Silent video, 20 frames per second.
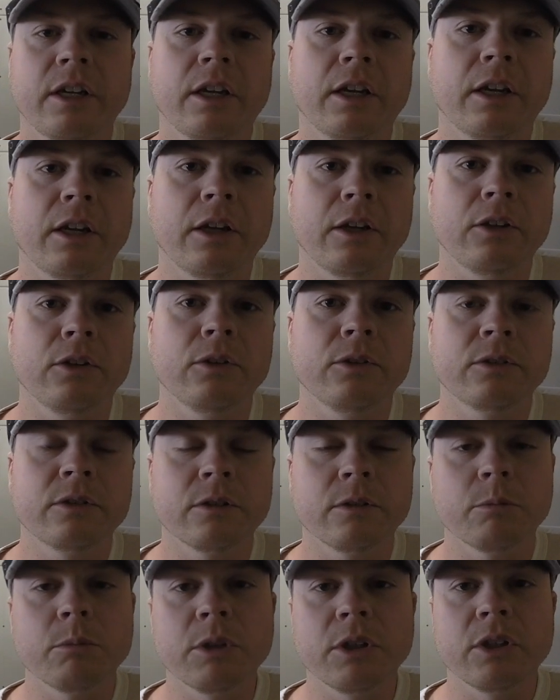and you
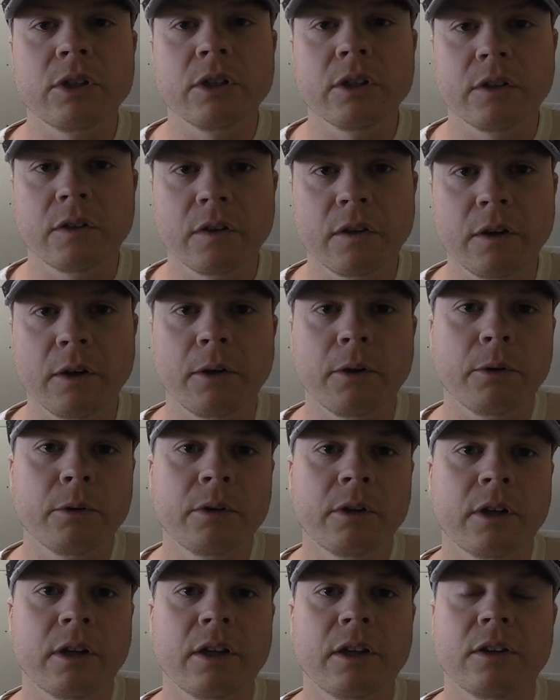should be good to go
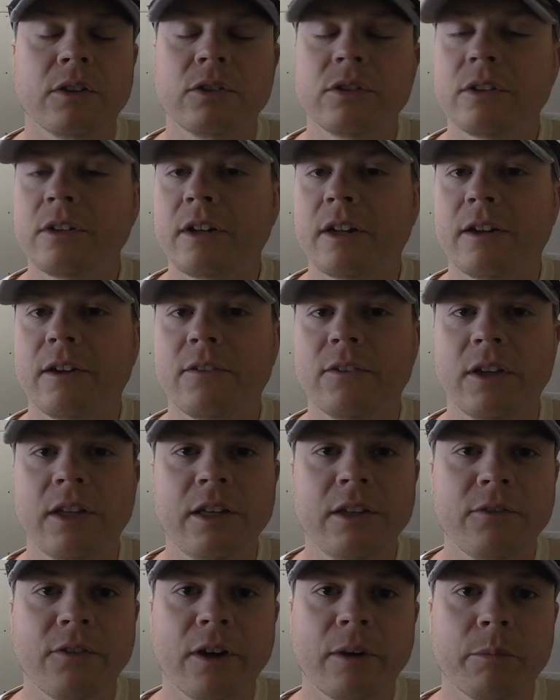and shouldn't have
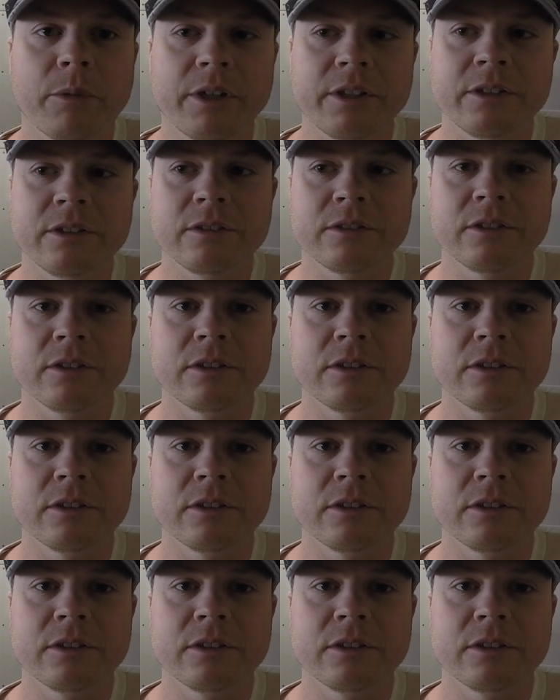any vibrations